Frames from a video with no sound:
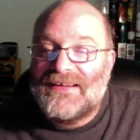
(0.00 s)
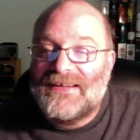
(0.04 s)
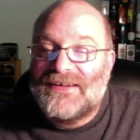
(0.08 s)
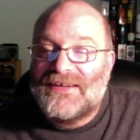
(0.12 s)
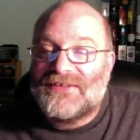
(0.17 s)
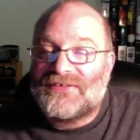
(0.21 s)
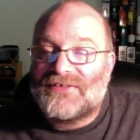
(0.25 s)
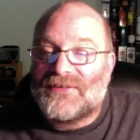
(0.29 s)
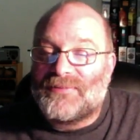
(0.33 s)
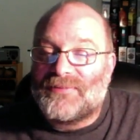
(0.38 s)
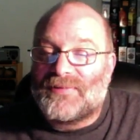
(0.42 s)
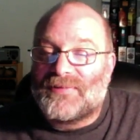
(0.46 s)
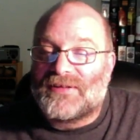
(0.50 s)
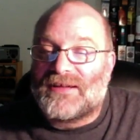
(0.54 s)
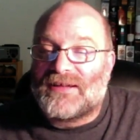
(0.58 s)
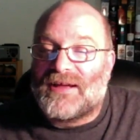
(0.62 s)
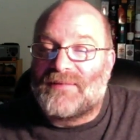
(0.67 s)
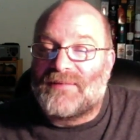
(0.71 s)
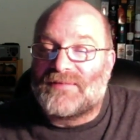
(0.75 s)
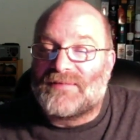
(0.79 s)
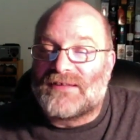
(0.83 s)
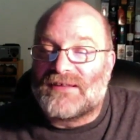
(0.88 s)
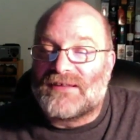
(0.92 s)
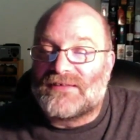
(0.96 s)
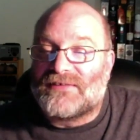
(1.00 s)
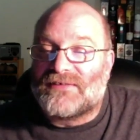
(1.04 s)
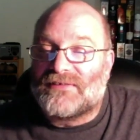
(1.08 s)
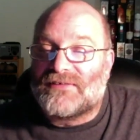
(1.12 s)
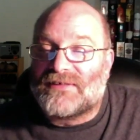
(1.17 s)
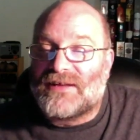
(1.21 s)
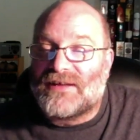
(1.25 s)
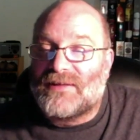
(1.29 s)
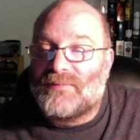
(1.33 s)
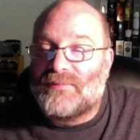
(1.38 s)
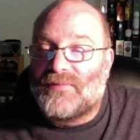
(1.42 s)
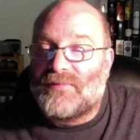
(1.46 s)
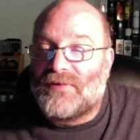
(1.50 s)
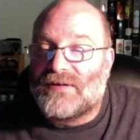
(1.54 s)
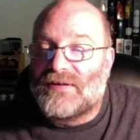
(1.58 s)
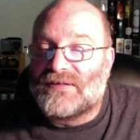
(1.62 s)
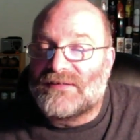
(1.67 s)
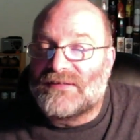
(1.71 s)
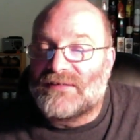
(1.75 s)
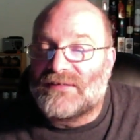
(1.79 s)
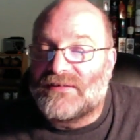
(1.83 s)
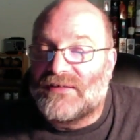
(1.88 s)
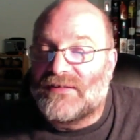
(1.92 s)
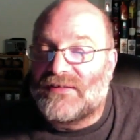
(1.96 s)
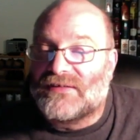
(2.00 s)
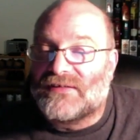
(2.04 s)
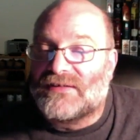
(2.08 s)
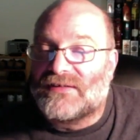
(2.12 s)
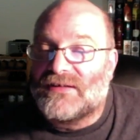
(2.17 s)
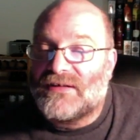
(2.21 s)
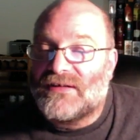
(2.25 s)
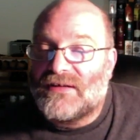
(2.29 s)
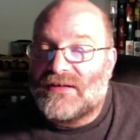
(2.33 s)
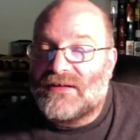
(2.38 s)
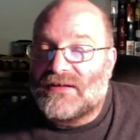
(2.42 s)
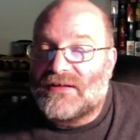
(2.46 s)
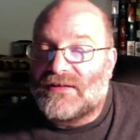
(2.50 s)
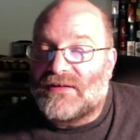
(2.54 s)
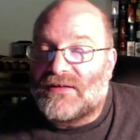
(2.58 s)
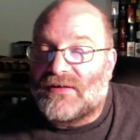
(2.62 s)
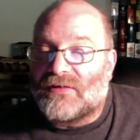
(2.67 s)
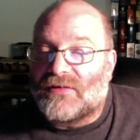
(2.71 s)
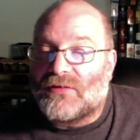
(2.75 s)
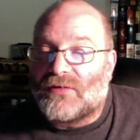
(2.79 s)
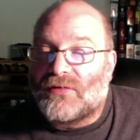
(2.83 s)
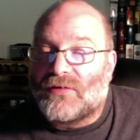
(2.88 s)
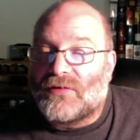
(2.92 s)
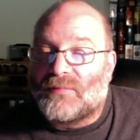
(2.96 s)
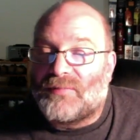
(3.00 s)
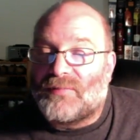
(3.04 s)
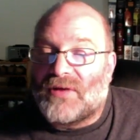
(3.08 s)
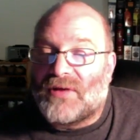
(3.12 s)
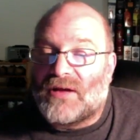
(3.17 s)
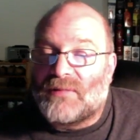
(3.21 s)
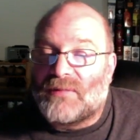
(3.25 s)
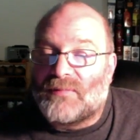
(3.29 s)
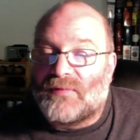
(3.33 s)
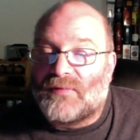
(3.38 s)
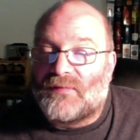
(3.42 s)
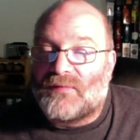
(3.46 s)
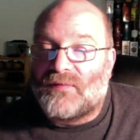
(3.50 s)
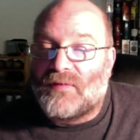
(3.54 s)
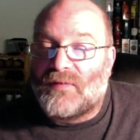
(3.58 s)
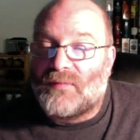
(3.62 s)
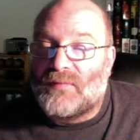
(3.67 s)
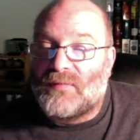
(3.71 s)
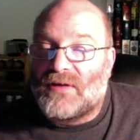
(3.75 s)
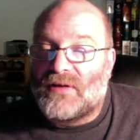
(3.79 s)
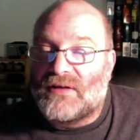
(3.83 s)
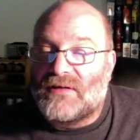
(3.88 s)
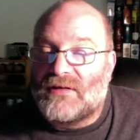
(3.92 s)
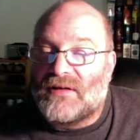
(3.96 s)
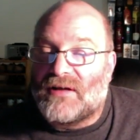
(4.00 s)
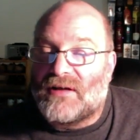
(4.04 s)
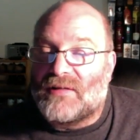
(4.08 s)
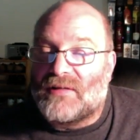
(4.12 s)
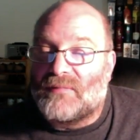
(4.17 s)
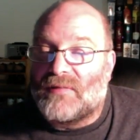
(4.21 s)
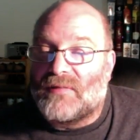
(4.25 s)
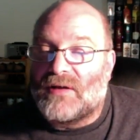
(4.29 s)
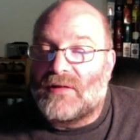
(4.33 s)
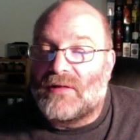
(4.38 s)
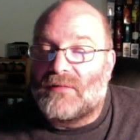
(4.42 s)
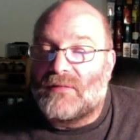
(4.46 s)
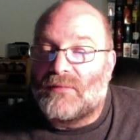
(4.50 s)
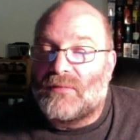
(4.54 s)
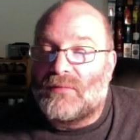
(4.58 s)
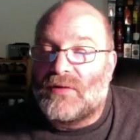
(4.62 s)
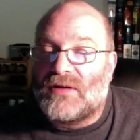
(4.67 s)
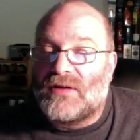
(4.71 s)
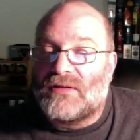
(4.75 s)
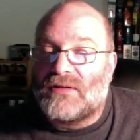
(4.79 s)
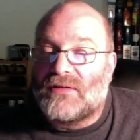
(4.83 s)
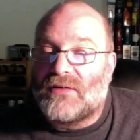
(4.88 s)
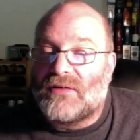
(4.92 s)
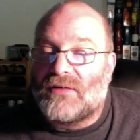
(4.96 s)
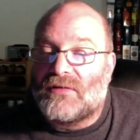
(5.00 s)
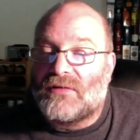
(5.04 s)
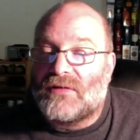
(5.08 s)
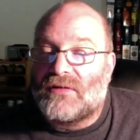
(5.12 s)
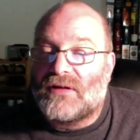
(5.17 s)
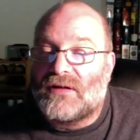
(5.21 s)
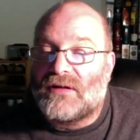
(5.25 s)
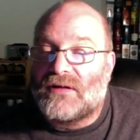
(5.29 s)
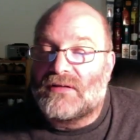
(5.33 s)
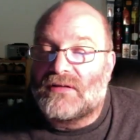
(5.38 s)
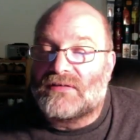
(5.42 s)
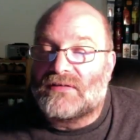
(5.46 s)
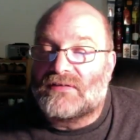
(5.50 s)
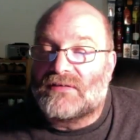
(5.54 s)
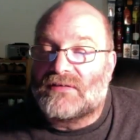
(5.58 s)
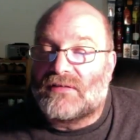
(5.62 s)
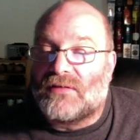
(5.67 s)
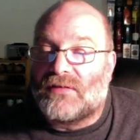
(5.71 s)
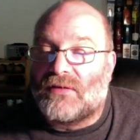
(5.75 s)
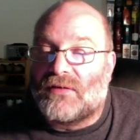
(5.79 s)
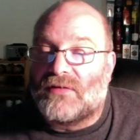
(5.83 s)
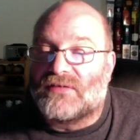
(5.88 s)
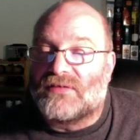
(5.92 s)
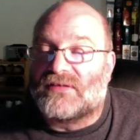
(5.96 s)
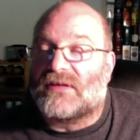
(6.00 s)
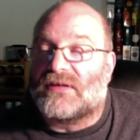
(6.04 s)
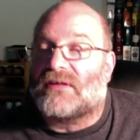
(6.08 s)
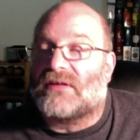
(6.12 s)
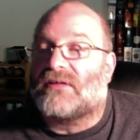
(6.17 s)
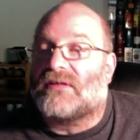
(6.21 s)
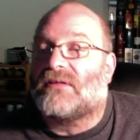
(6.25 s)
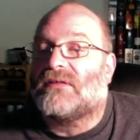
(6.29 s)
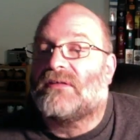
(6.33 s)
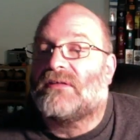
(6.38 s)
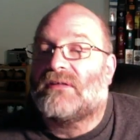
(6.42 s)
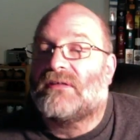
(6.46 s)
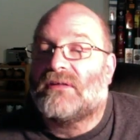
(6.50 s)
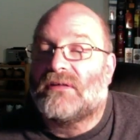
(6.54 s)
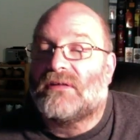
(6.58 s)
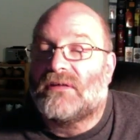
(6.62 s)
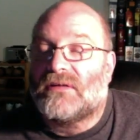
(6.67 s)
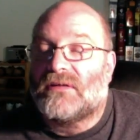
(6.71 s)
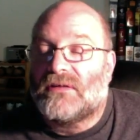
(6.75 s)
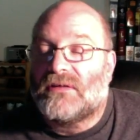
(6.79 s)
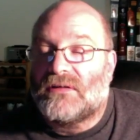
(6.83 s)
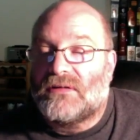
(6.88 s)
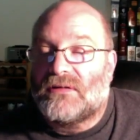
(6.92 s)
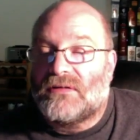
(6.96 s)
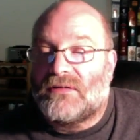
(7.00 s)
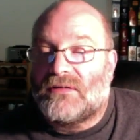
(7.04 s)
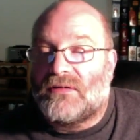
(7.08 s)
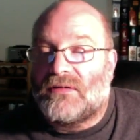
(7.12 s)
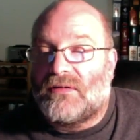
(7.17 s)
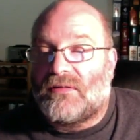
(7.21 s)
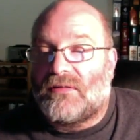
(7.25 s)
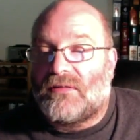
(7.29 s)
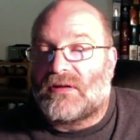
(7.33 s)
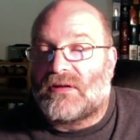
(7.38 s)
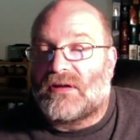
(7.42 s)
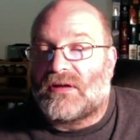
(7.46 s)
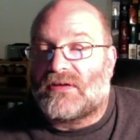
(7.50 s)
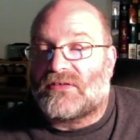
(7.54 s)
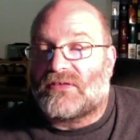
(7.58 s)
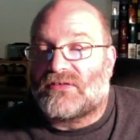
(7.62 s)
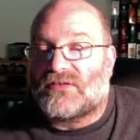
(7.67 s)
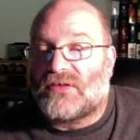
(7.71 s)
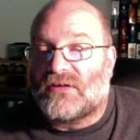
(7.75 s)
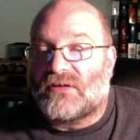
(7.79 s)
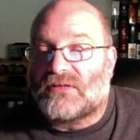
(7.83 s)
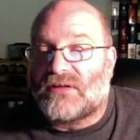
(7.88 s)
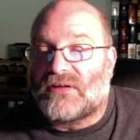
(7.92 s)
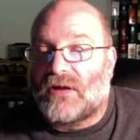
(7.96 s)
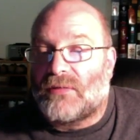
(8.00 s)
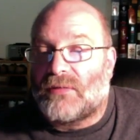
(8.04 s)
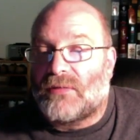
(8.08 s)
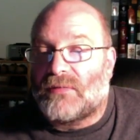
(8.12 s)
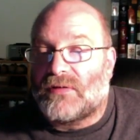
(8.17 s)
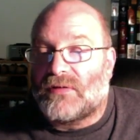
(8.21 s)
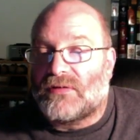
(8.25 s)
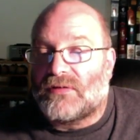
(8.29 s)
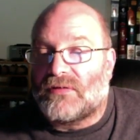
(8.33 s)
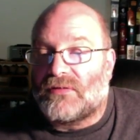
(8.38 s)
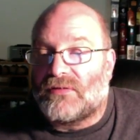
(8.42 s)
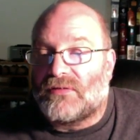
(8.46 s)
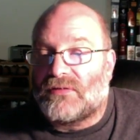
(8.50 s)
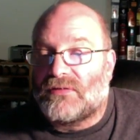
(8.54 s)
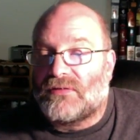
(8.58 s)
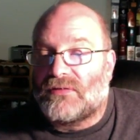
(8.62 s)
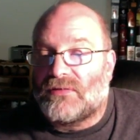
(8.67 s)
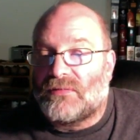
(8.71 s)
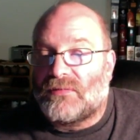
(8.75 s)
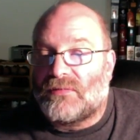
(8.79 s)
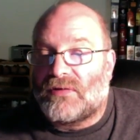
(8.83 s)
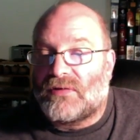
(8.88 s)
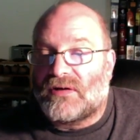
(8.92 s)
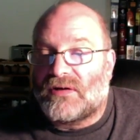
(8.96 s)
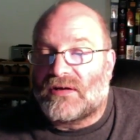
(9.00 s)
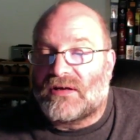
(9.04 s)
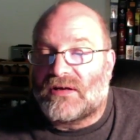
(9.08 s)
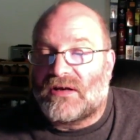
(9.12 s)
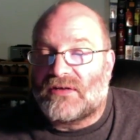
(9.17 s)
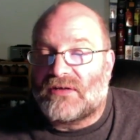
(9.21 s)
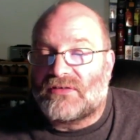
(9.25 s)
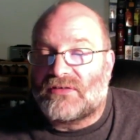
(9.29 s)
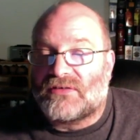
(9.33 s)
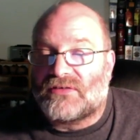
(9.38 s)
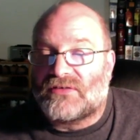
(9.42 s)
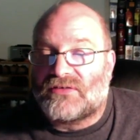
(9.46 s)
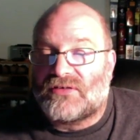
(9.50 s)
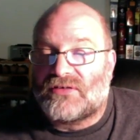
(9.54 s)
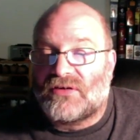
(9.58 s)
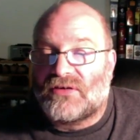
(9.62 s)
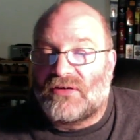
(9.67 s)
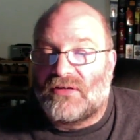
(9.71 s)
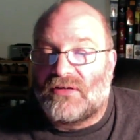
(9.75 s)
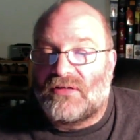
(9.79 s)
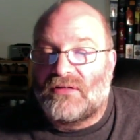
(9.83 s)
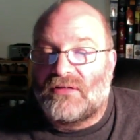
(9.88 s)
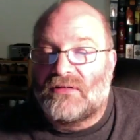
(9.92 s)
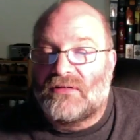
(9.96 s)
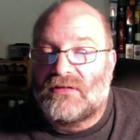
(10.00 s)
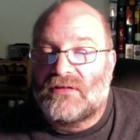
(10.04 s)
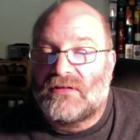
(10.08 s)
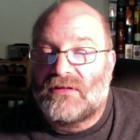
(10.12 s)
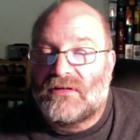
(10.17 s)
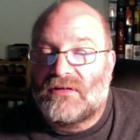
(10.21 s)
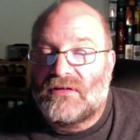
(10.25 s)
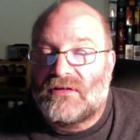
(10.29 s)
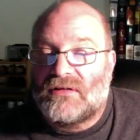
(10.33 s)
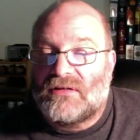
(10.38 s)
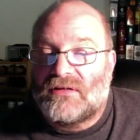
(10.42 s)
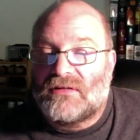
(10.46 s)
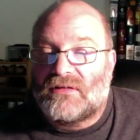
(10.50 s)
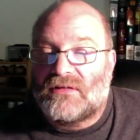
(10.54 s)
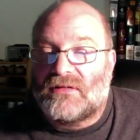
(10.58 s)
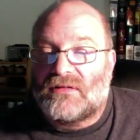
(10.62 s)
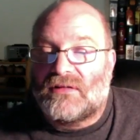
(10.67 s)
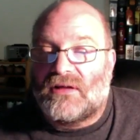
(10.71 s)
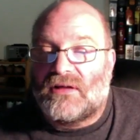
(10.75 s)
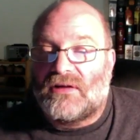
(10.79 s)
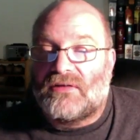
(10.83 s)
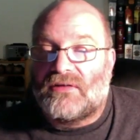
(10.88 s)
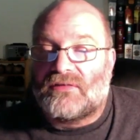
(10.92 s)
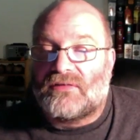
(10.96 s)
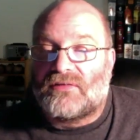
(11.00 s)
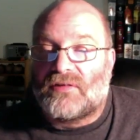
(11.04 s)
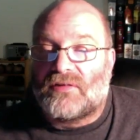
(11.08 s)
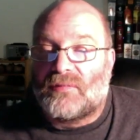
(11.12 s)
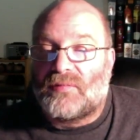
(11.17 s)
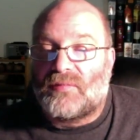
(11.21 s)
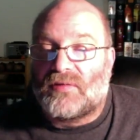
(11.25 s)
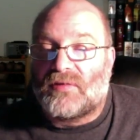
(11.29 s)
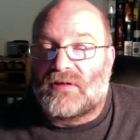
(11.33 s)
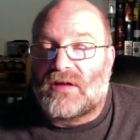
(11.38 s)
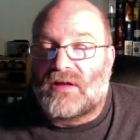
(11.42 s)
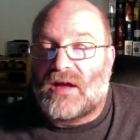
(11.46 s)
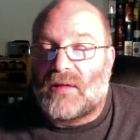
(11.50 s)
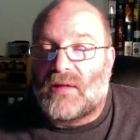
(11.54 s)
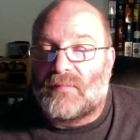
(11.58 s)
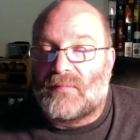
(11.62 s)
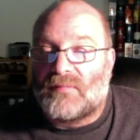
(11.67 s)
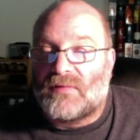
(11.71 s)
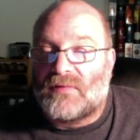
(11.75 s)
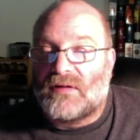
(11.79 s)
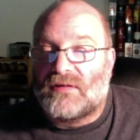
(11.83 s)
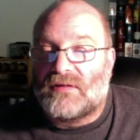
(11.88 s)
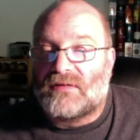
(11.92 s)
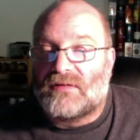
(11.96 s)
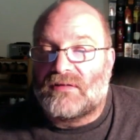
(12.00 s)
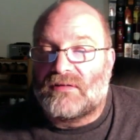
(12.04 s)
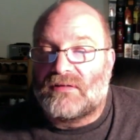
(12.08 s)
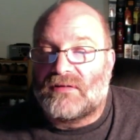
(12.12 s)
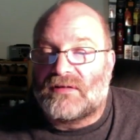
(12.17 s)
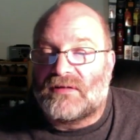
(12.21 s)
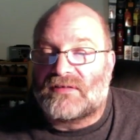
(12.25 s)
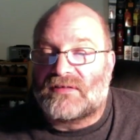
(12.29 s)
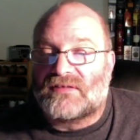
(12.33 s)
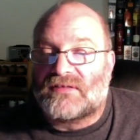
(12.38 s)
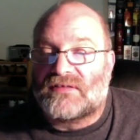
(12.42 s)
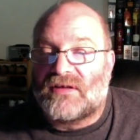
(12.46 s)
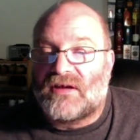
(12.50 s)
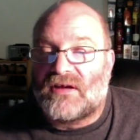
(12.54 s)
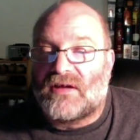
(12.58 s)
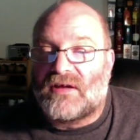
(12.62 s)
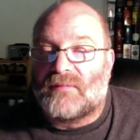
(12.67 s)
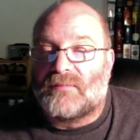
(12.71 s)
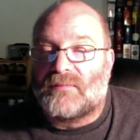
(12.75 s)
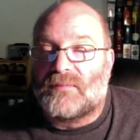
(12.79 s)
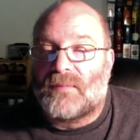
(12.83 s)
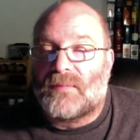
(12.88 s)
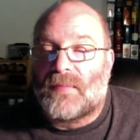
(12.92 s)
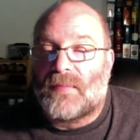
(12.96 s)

Triple Cap says, okay, boys and girls, got to go to bed before midnight. My window is closing. Okay, shut that window. You don't want to catch a chill. Later, Triple Cap. Until next time.